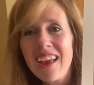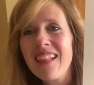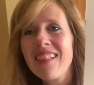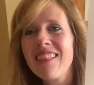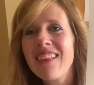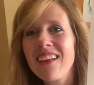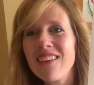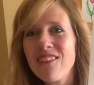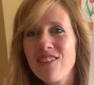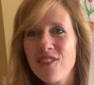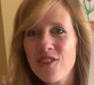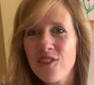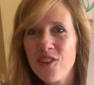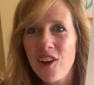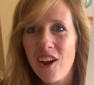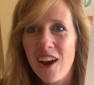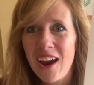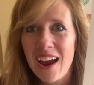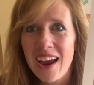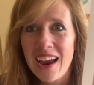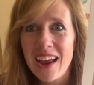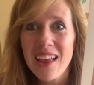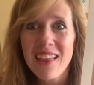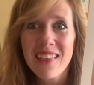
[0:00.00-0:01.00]
Let's
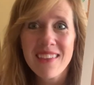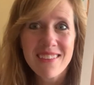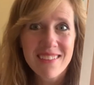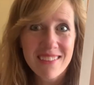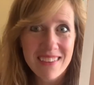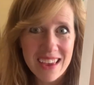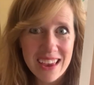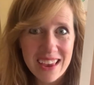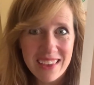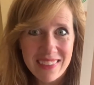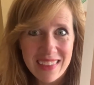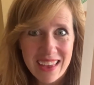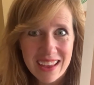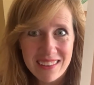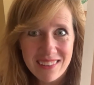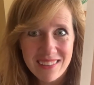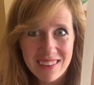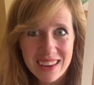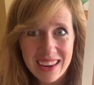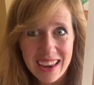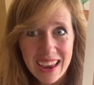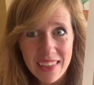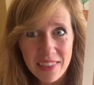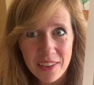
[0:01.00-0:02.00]
try saying that
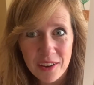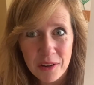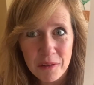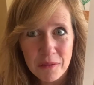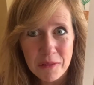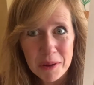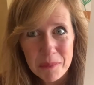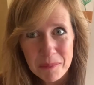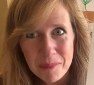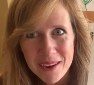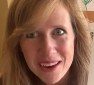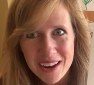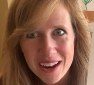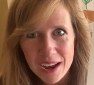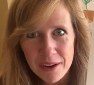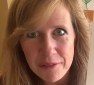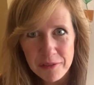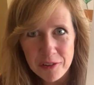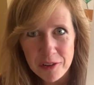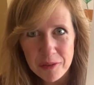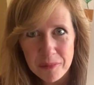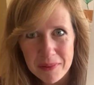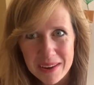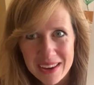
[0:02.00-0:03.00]
together. Repeat
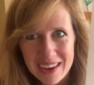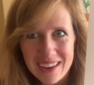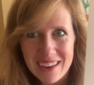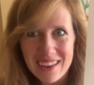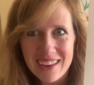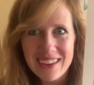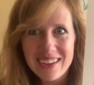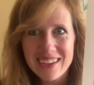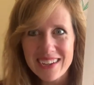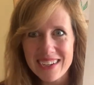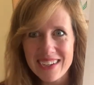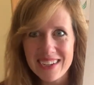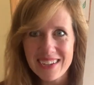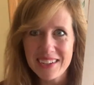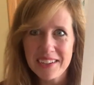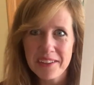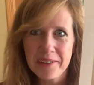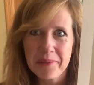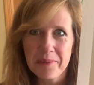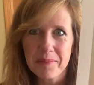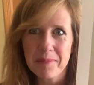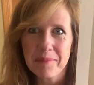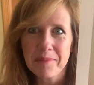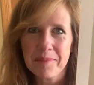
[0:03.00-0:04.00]
after me.
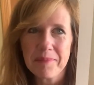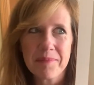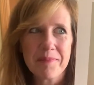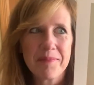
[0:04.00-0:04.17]
Ahem.